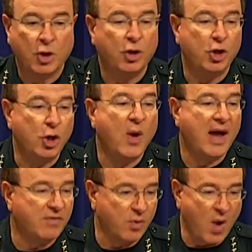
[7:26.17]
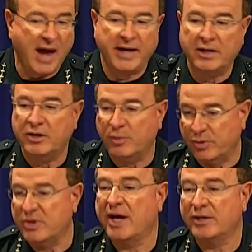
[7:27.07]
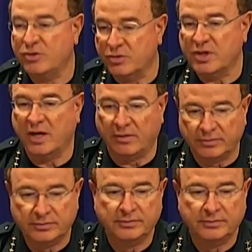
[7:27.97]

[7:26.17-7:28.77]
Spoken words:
You have the right to protect yourself.